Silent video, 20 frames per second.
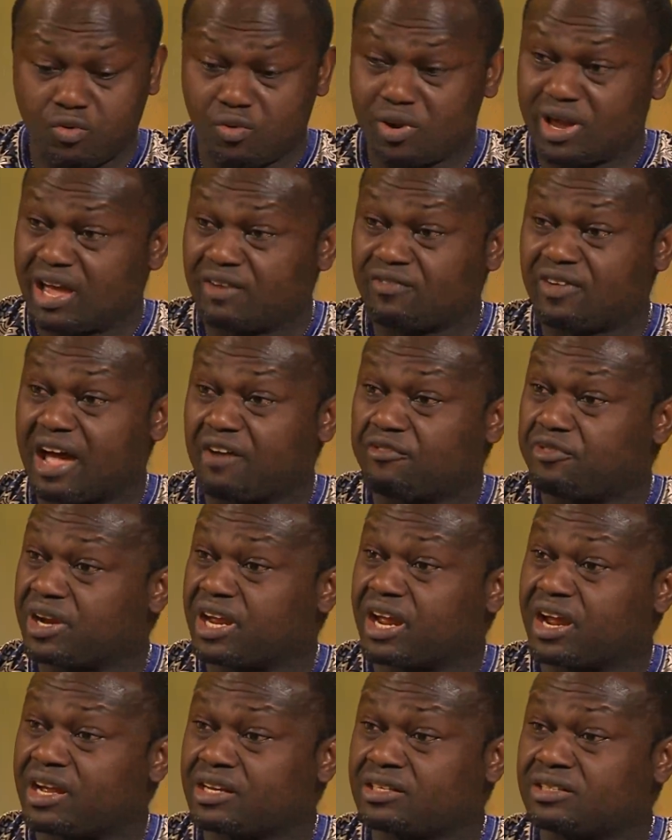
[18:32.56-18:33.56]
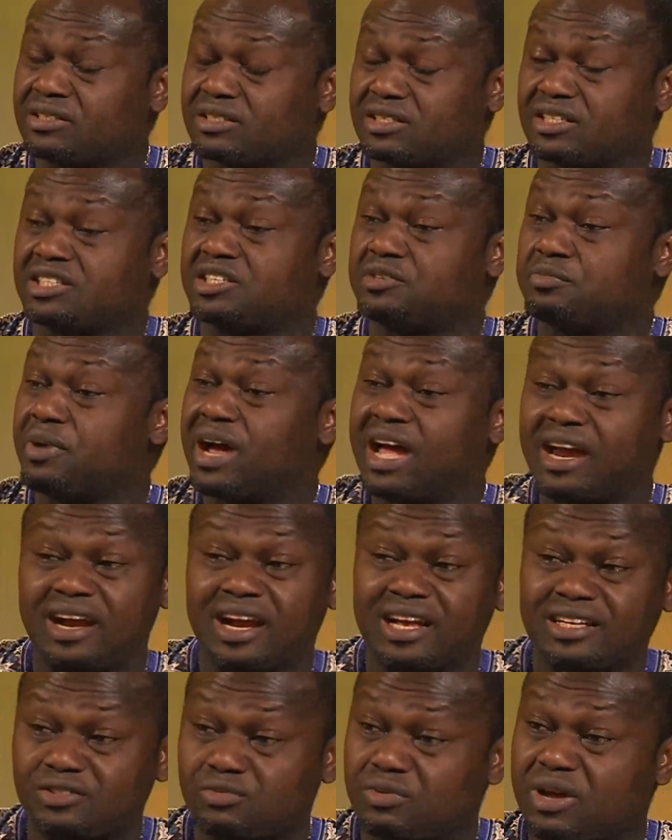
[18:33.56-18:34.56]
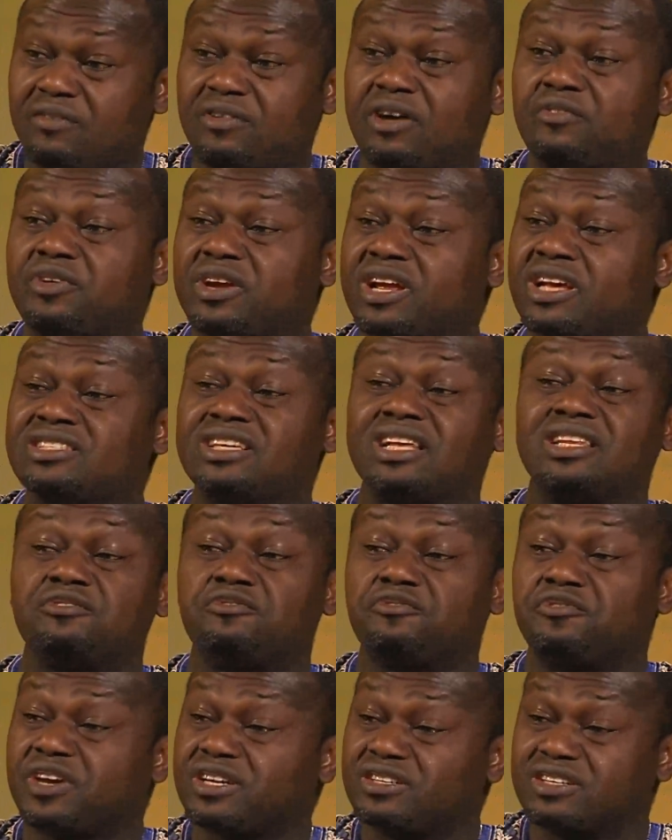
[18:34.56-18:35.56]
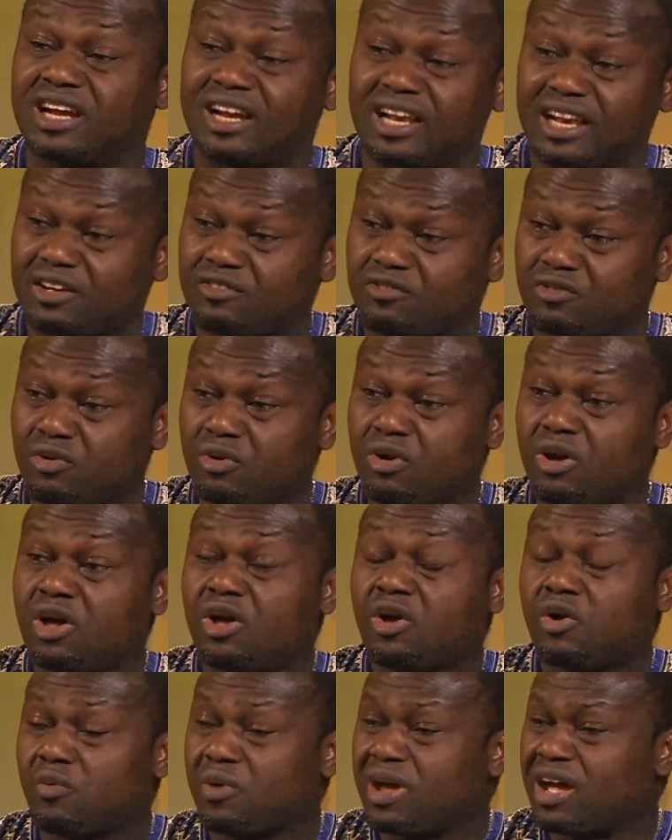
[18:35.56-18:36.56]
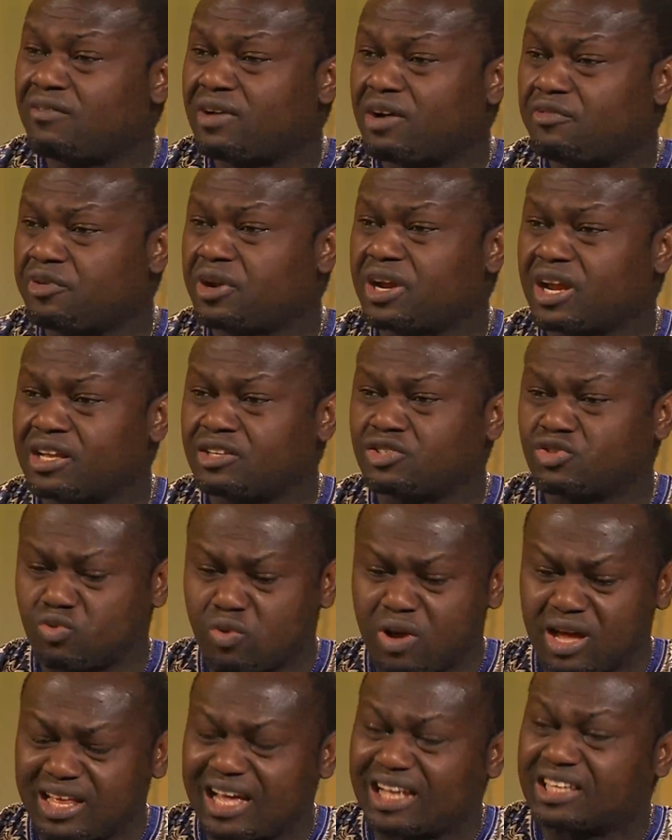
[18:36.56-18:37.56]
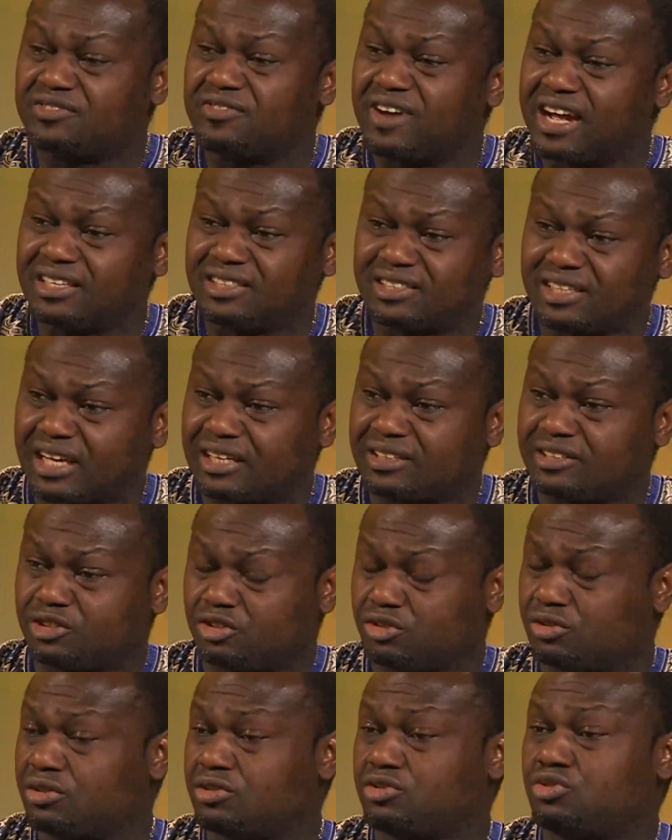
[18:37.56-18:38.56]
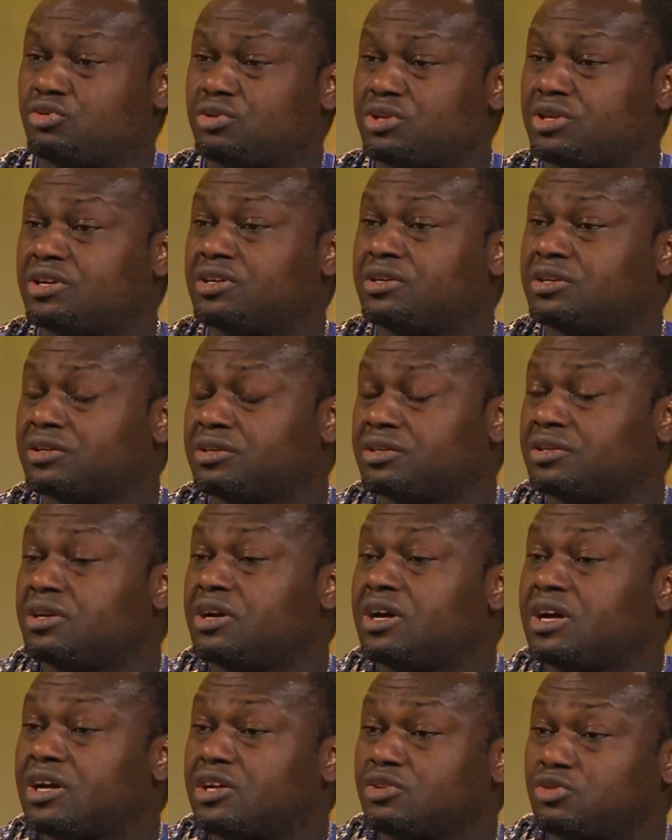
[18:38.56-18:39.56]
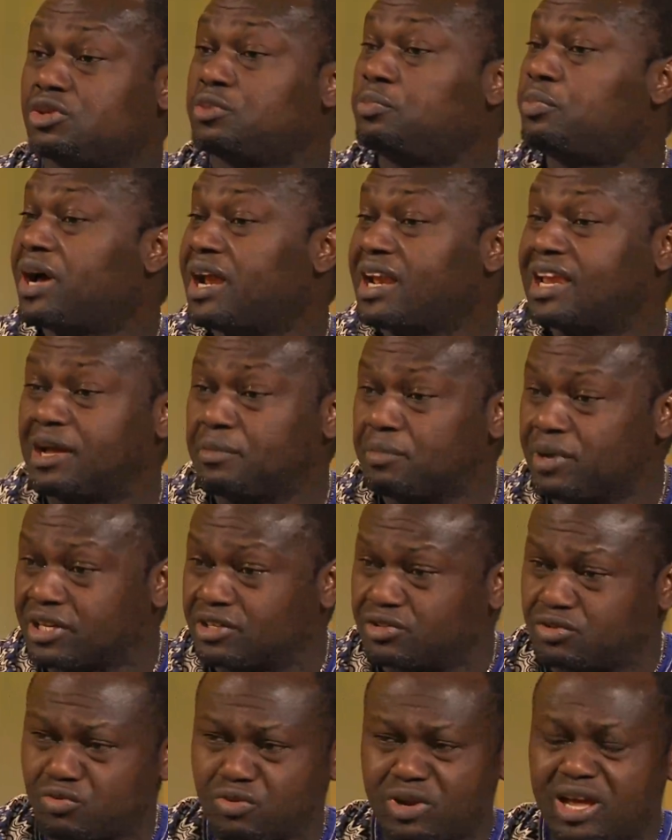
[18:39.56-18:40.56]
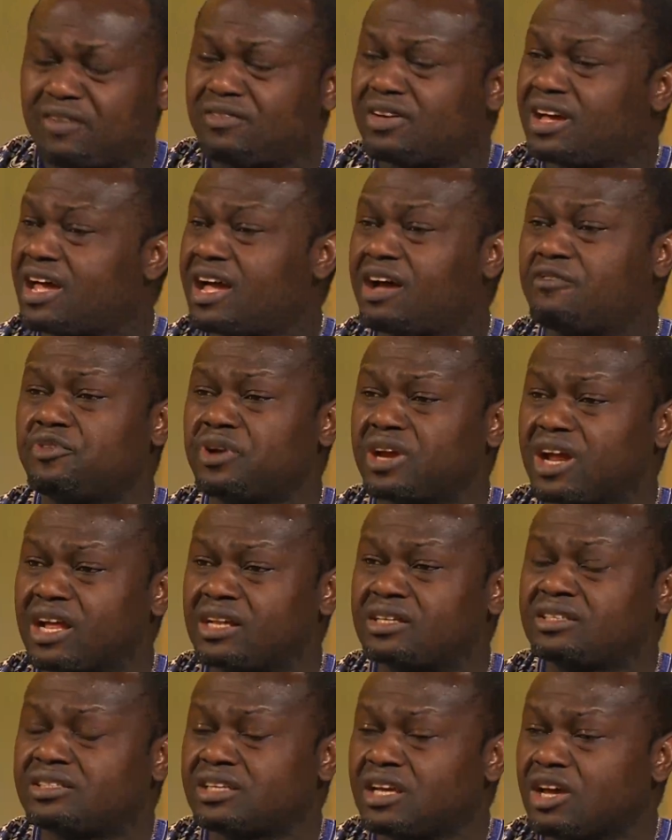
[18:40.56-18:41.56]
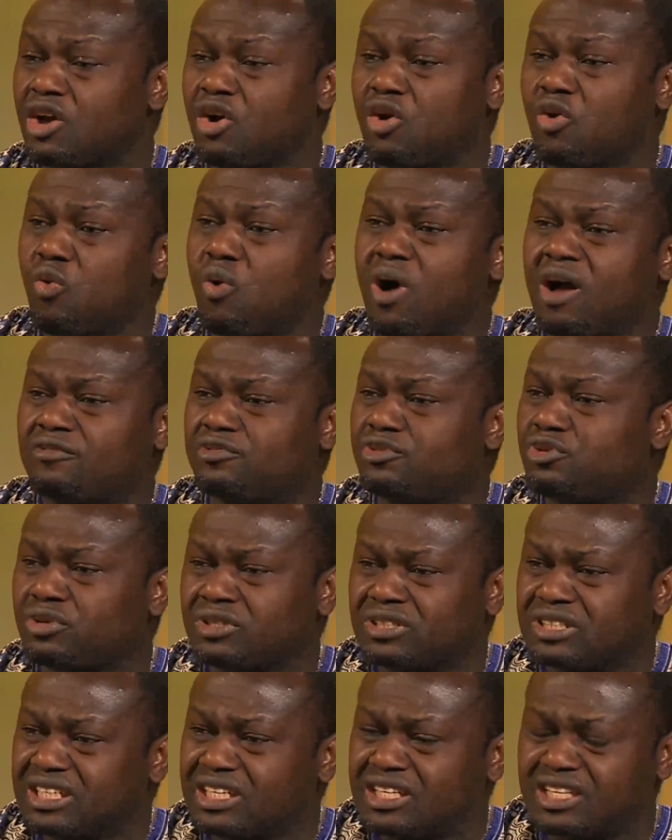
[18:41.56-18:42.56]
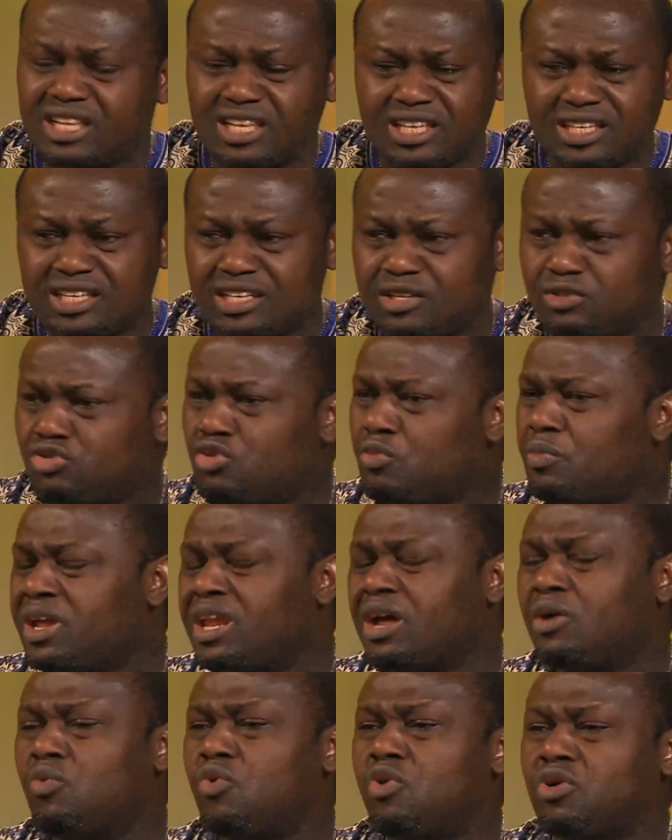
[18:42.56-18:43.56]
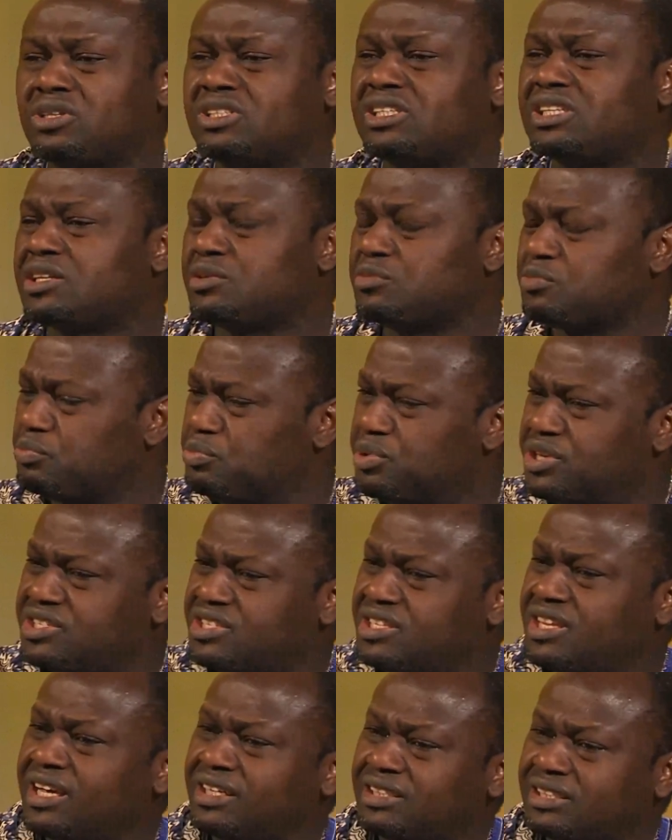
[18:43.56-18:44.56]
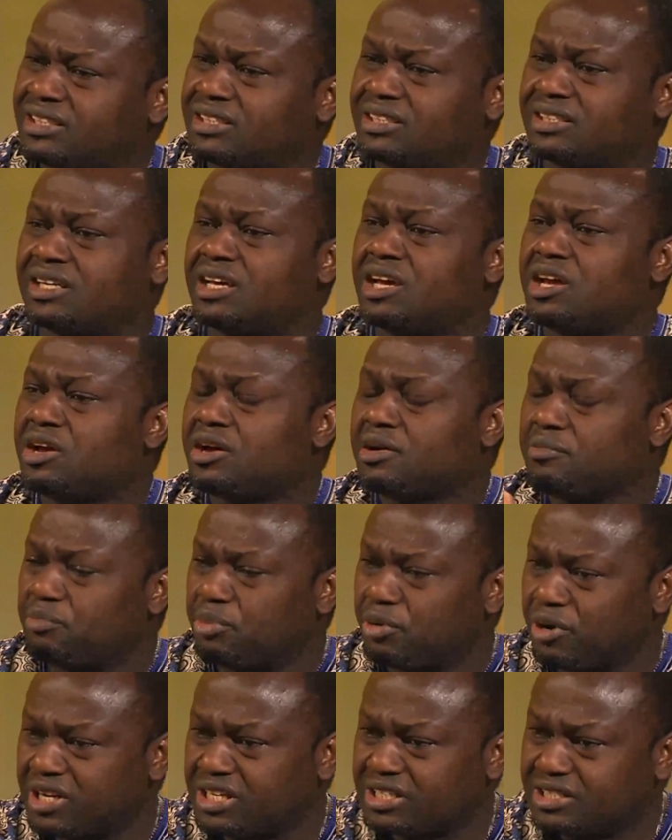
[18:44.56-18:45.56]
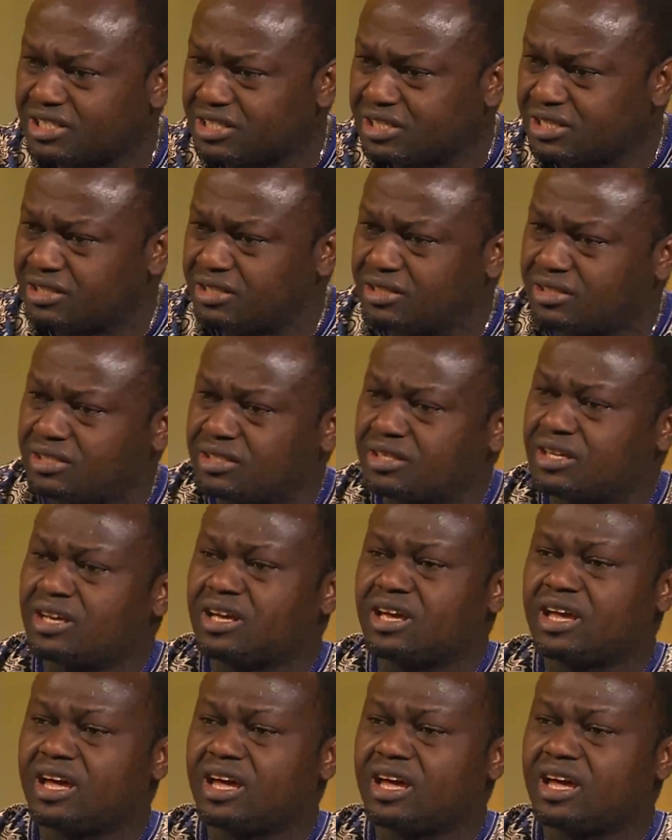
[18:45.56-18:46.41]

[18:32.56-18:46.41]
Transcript: We have Africans in the Beirat. We have Africans at the federal level. We have Africans who are advisors to the parliament. We have Africans who have done, no matter what, business, politics,